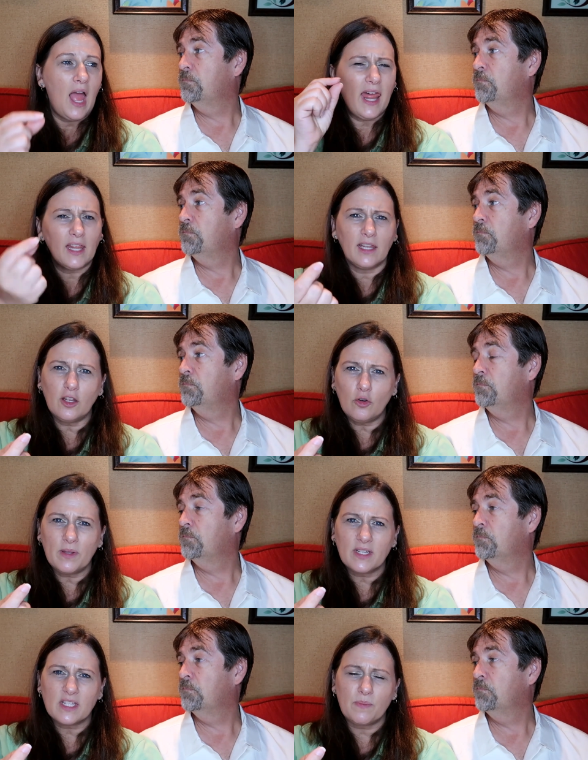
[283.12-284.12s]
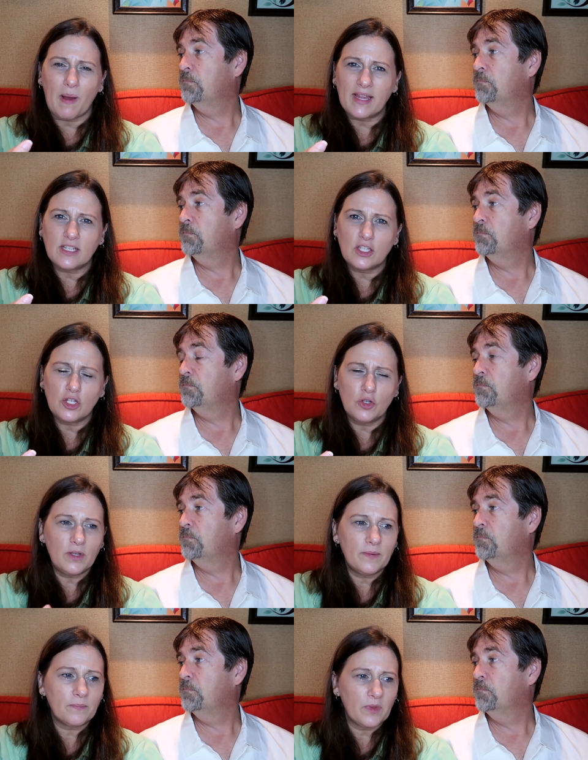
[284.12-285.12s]
Speaker 1: Had a little bit of spice
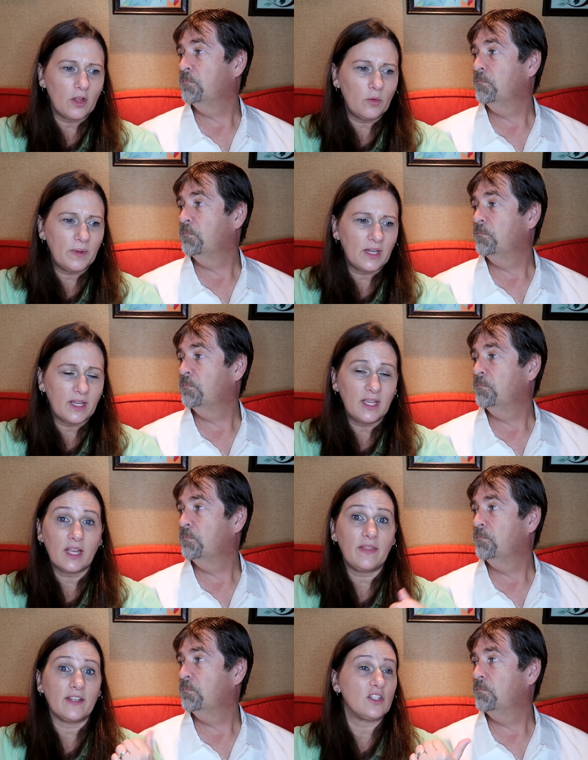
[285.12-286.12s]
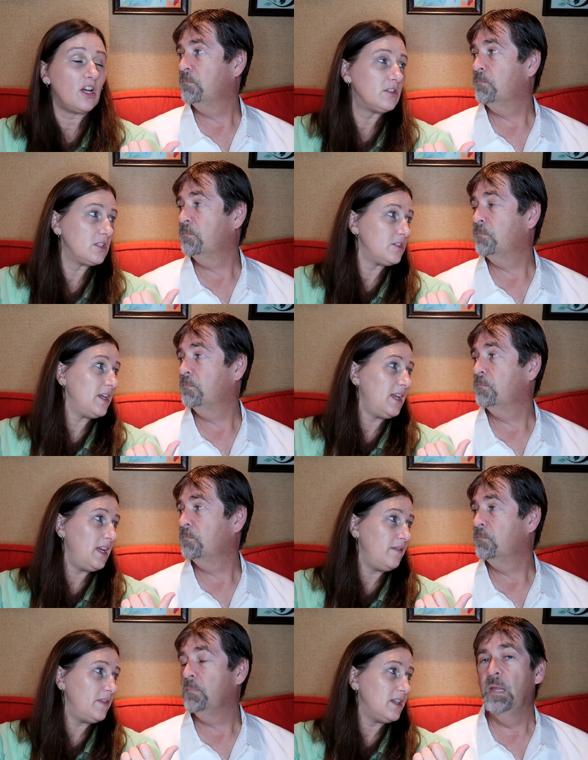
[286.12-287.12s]
to it, a little bit of kick. The salsa they
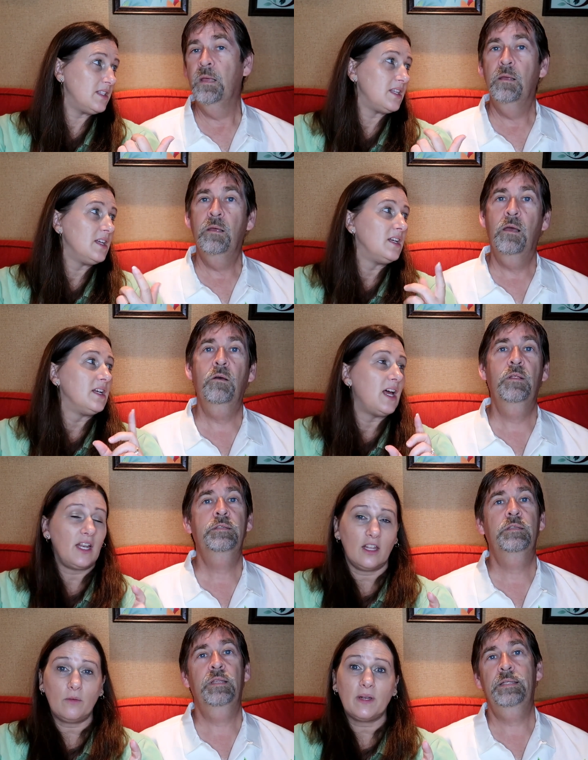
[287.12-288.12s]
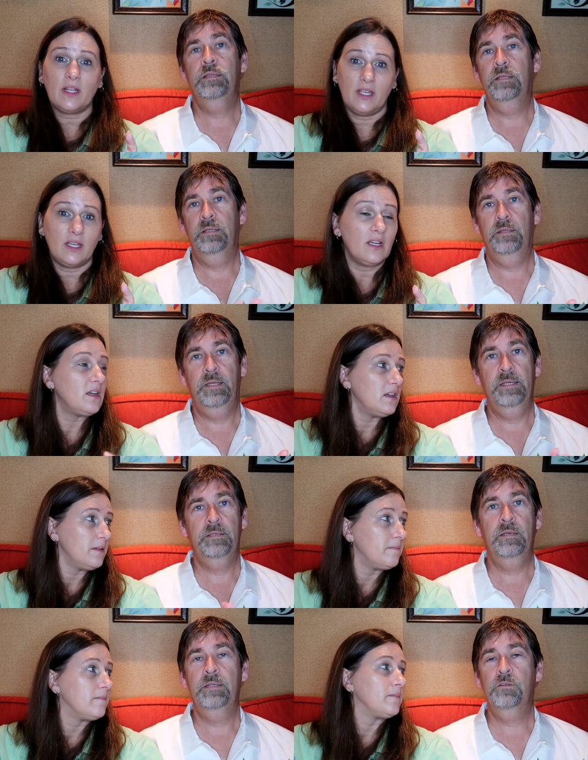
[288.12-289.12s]
gave us oh, let, a little let, bit of kick.
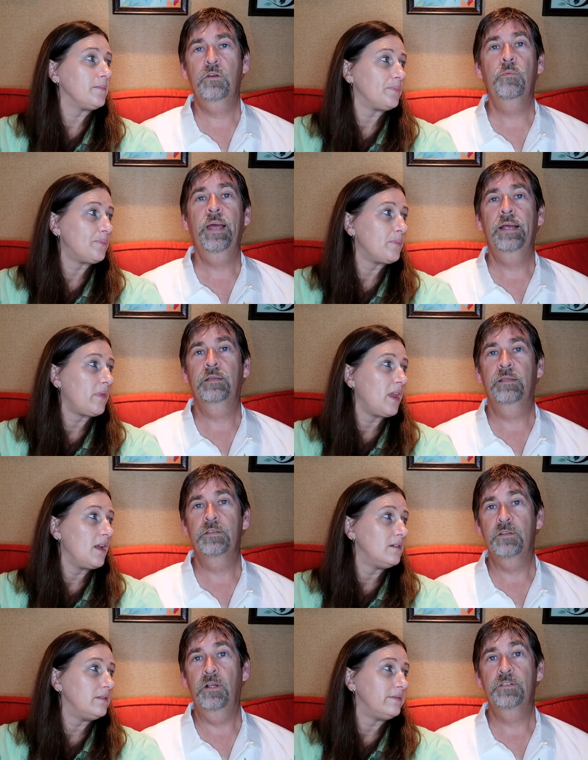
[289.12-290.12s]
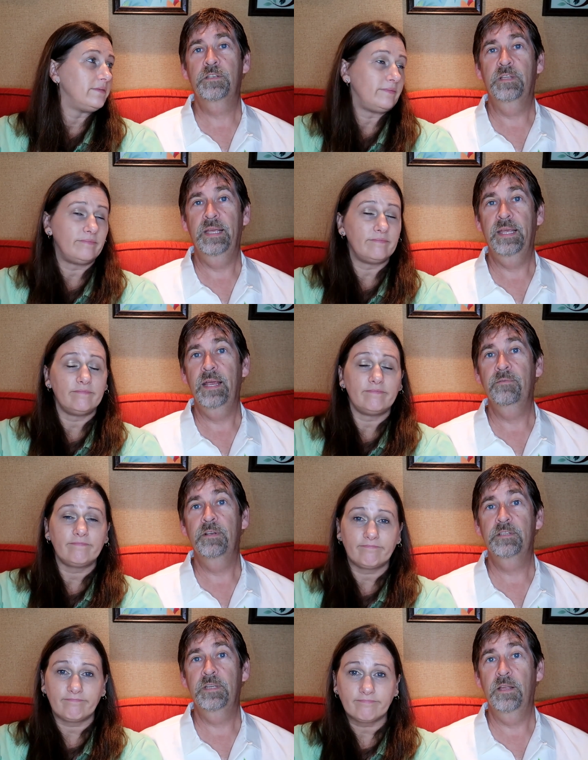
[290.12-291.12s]
Speaker 2: Let, let's go back to the salsa they
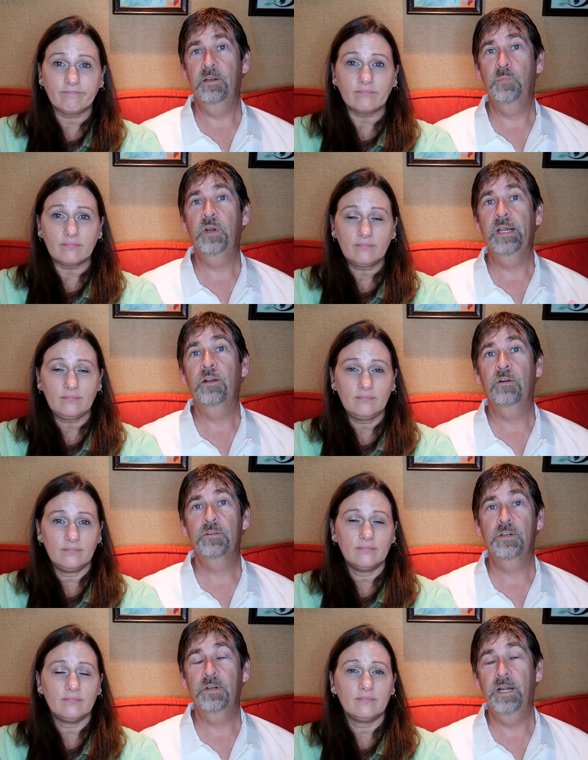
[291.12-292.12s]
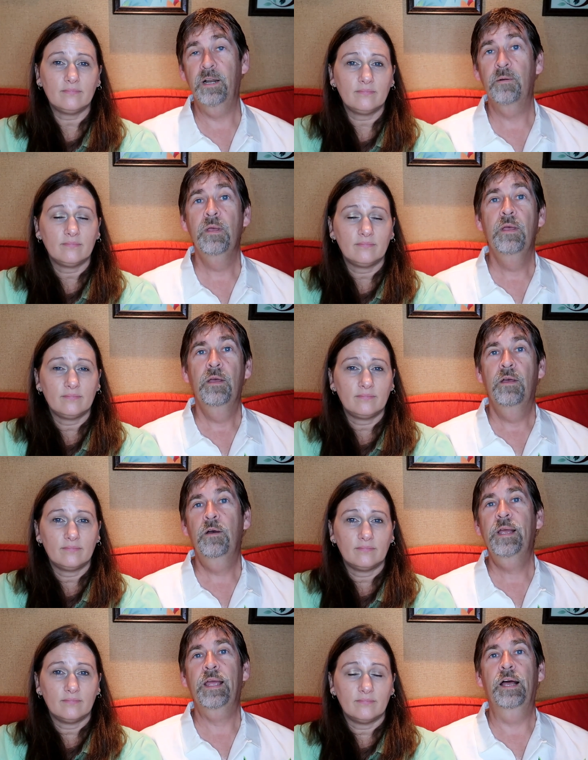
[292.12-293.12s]
gave us, the other precursor here.
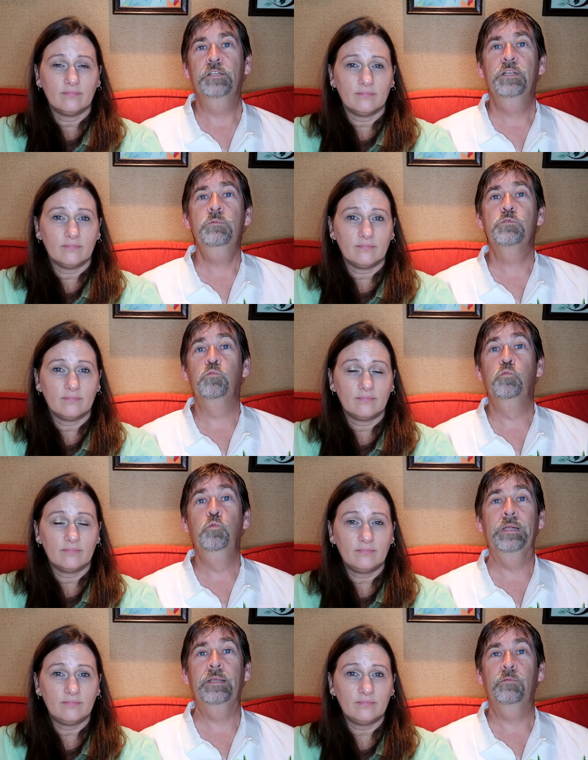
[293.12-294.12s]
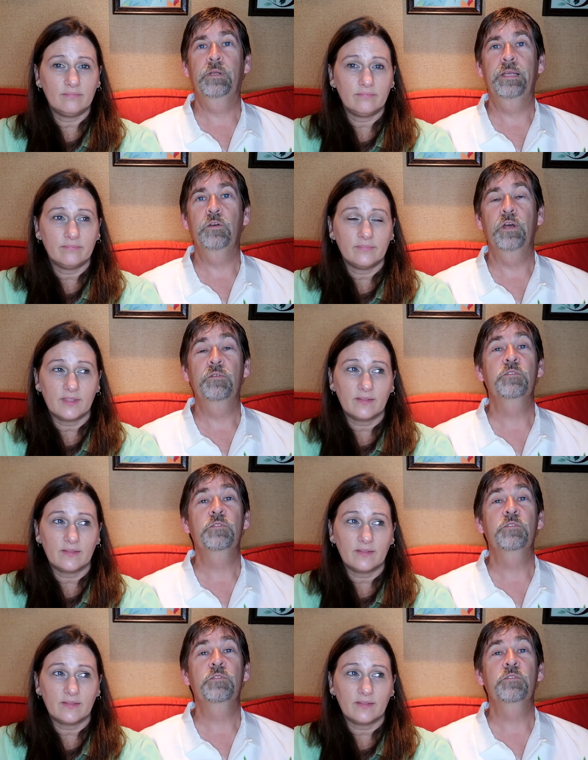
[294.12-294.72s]
Oh my gosh, that was really, really good.